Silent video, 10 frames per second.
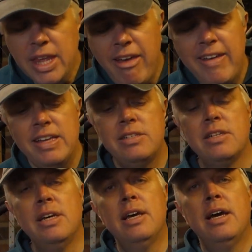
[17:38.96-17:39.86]
is
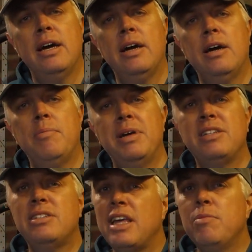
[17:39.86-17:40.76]
um,
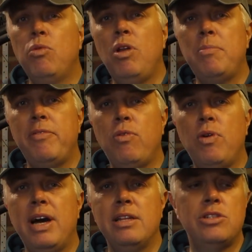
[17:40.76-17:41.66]
set them all up
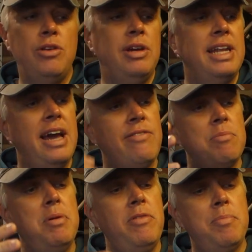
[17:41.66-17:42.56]
beforehand so you can have the
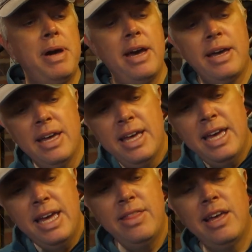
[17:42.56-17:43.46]
bivy bag
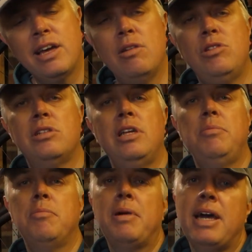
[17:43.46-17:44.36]
in there goes your
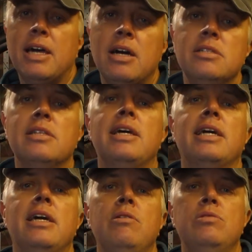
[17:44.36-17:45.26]
sleeping bag. Under
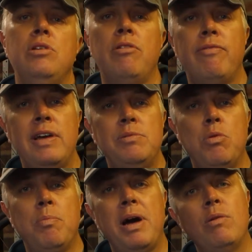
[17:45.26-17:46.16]
that goes your
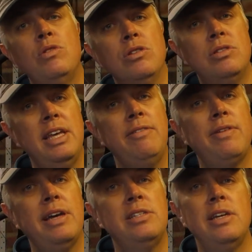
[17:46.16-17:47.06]
inflatable mat, which is
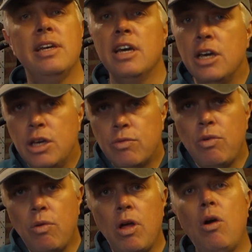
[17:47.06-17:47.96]
deflated. You
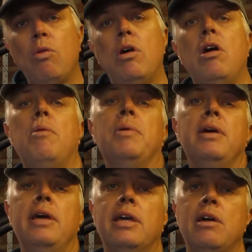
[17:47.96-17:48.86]
roll the hole up,
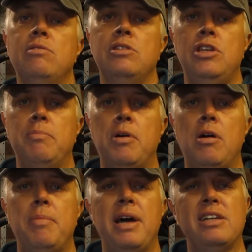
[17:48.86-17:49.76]
it goes into your
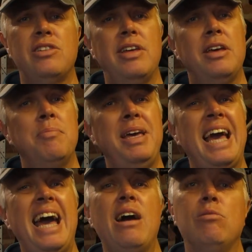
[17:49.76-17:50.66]
bar bag. So they can be
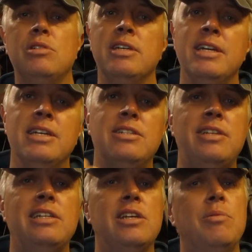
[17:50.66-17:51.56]
out,
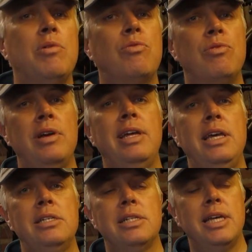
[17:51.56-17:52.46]
set up really
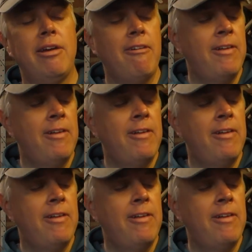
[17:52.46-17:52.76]
easily.